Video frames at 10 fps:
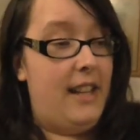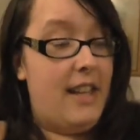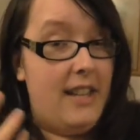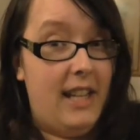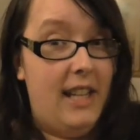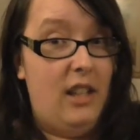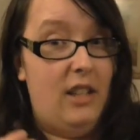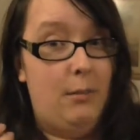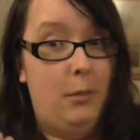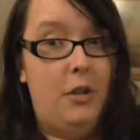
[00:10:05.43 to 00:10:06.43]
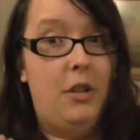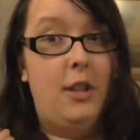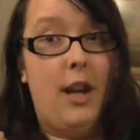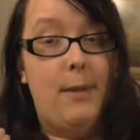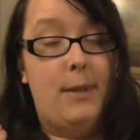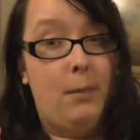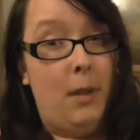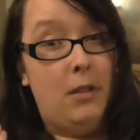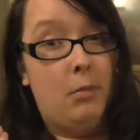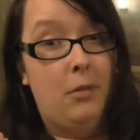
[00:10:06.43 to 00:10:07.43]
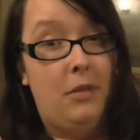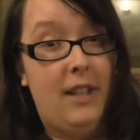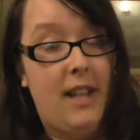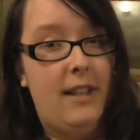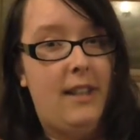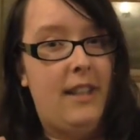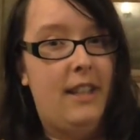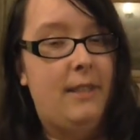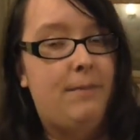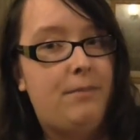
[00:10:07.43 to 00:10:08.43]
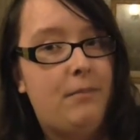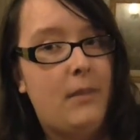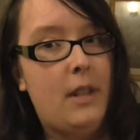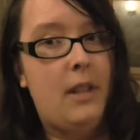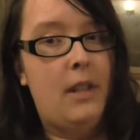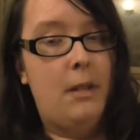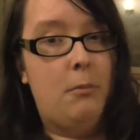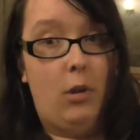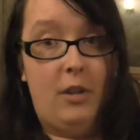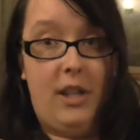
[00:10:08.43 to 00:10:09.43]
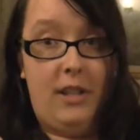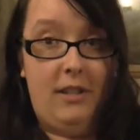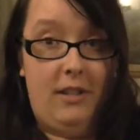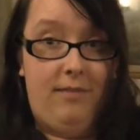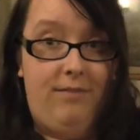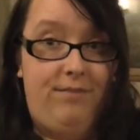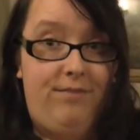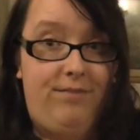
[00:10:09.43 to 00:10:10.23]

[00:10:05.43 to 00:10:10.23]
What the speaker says: they need as much time as possible to get the project done.